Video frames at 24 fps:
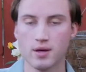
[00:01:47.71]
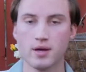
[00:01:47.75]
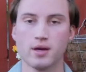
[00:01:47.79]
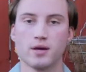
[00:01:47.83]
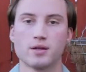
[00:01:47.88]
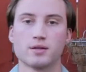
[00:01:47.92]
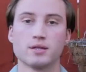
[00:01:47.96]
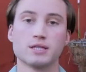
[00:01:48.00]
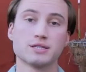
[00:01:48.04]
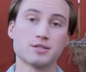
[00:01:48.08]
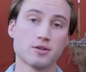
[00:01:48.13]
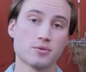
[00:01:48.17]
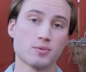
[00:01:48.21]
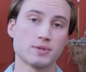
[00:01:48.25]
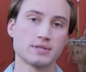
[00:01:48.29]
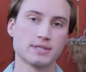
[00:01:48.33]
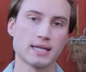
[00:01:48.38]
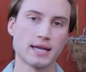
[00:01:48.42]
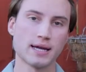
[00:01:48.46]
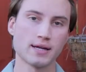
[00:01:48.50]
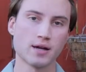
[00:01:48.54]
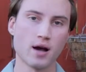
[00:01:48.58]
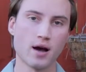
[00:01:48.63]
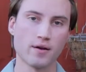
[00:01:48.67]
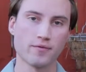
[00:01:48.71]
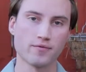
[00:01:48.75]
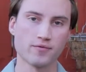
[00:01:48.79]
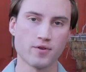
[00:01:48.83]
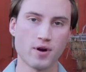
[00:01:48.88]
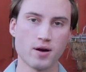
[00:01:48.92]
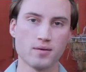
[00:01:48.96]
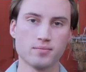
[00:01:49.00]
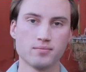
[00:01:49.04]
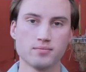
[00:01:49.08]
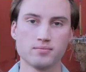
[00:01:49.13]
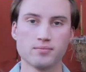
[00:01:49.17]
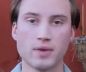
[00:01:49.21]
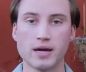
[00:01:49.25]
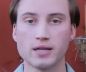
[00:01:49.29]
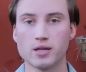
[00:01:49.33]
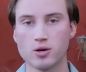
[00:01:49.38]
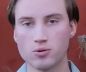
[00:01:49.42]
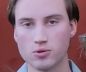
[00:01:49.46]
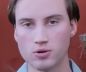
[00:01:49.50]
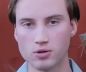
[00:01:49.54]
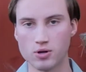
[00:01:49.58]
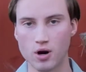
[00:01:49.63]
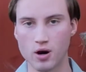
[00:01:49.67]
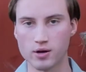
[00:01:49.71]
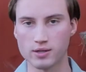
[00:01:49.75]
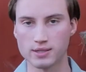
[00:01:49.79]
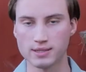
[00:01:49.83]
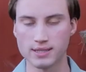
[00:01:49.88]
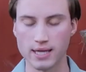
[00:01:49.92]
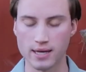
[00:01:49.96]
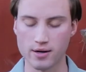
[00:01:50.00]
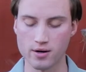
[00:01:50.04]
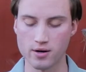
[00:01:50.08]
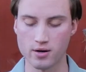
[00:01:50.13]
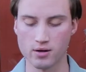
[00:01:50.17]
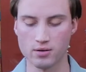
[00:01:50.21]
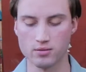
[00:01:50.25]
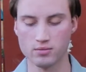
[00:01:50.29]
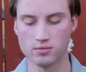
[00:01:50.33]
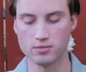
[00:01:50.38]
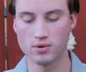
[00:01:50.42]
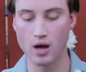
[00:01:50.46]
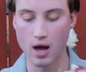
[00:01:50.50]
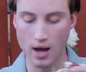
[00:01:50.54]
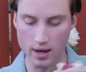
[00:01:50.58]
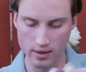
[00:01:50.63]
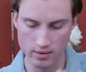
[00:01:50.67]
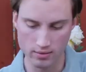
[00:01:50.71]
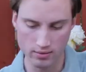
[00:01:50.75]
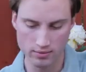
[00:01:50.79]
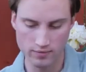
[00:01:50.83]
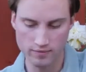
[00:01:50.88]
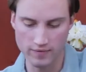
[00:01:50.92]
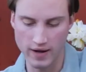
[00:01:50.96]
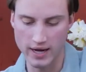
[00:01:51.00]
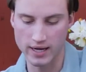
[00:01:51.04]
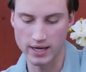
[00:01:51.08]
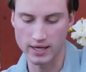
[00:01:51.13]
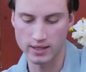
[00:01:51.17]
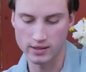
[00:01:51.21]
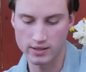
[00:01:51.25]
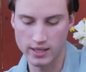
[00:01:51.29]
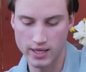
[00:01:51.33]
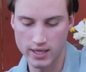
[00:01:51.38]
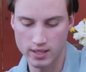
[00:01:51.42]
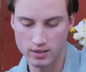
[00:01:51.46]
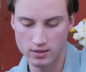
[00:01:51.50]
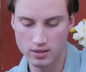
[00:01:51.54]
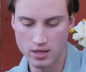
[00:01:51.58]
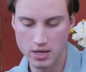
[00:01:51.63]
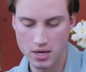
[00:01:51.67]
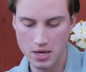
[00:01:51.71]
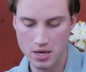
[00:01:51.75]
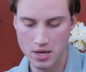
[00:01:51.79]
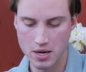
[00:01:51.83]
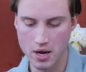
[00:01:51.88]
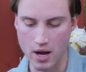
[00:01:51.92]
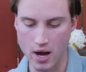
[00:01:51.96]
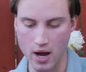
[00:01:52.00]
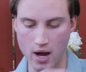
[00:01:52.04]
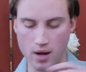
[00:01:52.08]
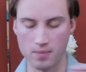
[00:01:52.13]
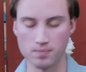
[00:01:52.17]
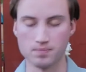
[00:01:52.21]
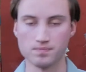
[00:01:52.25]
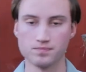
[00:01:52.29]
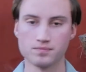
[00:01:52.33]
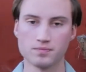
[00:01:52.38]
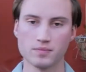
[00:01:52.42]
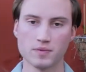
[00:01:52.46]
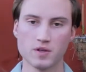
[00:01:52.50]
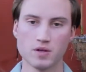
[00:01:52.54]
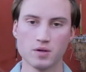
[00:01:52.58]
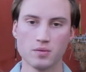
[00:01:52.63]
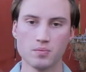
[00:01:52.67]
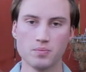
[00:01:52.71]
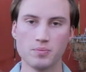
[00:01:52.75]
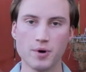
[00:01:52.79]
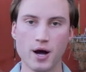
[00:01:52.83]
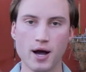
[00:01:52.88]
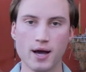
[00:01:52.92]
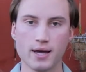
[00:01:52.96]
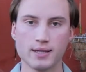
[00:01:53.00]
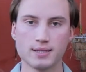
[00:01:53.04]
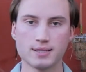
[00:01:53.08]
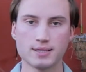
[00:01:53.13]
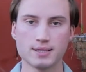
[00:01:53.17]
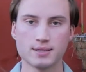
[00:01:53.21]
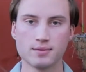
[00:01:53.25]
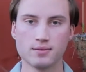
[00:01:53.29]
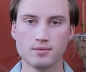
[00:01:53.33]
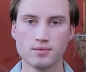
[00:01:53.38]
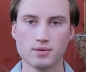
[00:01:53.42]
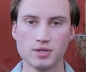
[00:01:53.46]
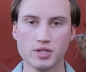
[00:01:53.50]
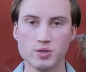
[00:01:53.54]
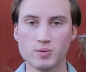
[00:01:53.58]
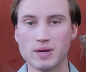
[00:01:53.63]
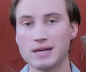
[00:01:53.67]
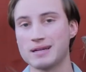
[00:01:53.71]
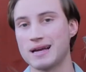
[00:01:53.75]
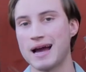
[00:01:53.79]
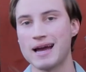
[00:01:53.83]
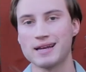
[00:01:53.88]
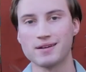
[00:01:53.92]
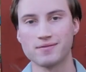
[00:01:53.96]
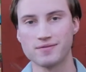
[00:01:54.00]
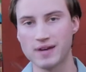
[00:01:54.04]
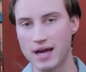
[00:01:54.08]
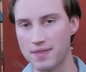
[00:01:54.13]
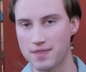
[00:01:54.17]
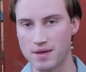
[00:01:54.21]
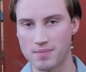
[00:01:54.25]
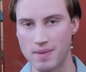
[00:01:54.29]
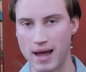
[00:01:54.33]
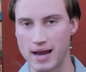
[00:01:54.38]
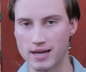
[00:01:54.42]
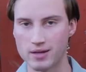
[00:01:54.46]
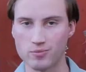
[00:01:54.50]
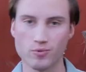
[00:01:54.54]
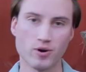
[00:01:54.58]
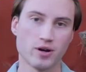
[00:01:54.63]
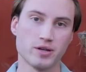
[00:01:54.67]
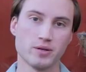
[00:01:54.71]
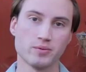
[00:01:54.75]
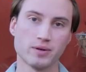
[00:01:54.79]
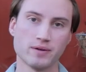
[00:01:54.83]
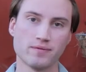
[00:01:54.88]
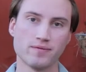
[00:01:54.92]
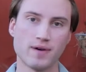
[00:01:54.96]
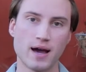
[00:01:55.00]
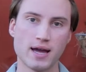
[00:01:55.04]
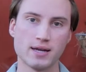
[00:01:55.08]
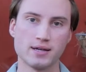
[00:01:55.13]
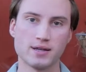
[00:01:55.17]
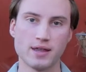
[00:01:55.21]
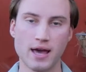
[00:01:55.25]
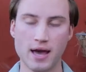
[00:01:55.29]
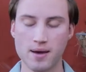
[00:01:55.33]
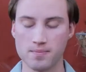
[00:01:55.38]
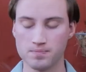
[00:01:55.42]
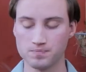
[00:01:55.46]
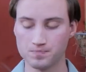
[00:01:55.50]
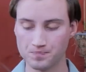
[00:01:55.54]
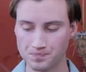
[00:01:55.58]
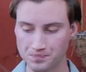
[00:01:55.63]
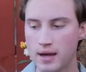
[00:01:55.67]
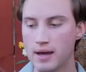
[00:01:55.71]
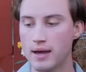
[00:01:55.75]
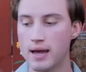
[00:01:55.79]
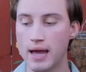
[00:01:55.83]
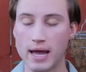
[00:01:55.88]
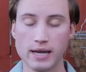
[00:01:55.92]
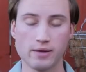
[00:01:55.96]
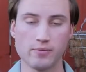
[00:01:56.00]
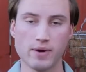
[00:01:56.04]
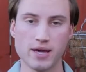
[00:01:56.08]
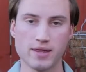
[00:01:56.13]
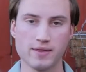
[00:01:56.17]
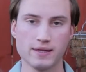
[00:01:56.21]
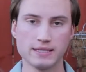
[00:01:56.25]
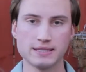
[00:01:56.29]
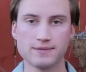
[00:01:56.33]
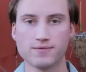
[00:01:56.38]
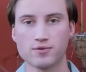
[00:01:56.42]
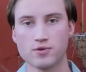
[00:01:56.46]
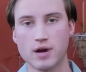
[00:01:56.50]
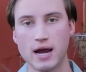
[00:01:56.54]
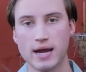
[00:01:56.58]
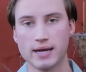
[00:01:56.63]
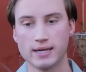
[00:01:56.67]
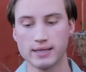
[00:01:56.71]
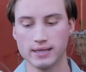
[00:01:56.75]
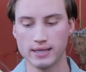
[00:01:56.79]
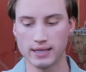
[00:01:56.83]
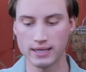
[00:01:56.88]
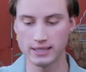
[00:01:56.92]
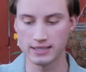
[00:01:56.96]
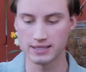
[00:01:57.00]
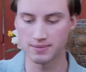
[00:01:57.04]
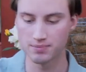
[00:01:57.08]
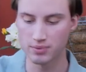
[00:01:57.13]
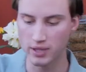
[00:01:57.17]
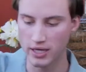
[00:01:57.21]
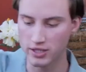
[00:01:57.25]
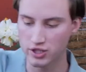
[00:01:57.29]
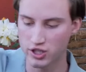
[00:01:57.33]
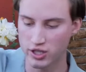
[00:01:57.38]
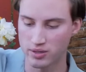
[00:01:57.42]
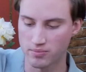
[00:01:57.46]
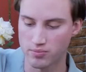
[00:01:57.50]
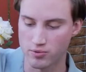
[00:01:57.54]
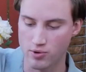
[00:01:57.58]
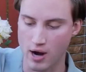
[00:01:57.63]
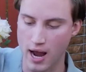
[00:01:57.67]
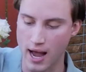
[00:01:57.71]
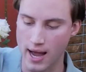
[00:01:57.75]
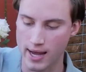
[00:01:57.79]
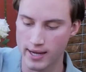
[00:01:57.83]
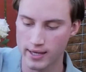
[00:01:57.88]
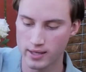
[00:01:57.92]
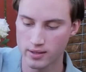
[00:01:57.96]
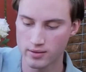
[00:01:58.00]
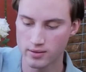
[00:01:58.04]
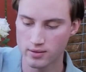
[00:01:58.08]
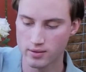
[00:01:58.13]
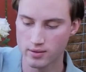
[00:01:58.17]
these are the ones that I got from my local garden center, not Van Engelen, but you can kind of get them anywhere you can find them. Anyway, this variety is Blushing Bride.